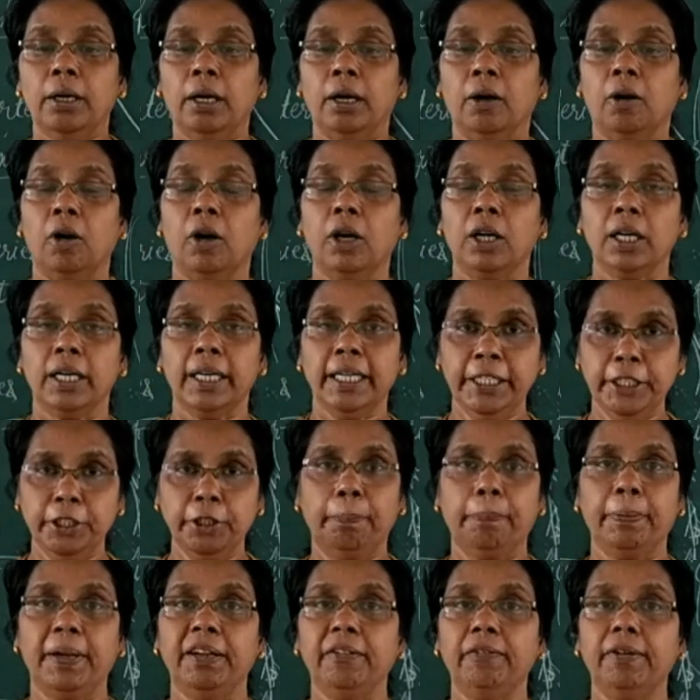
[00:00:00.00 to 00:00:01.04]
or
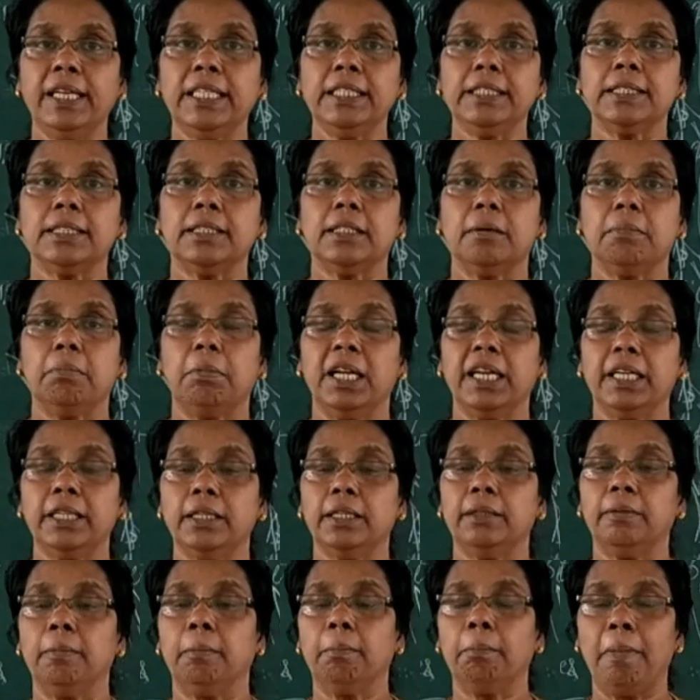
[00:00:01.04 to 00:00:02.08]
it prevents the
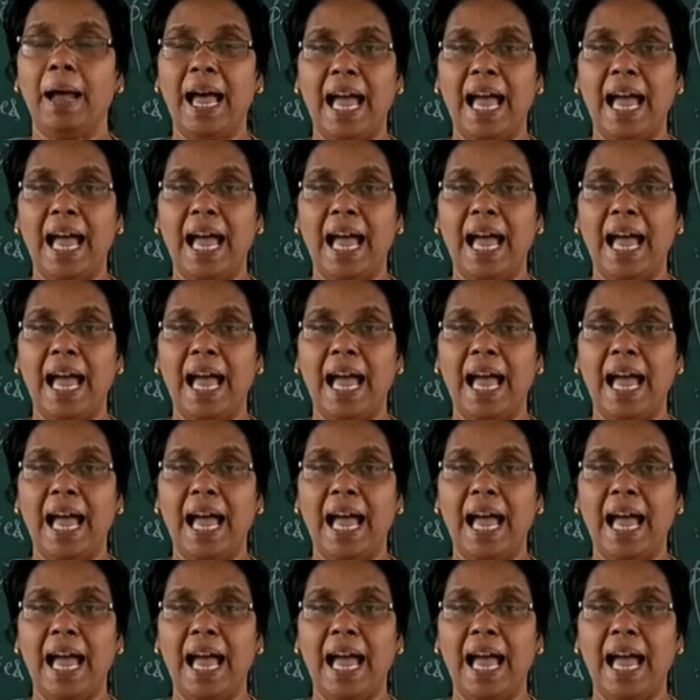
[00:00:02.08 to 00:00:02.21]
blood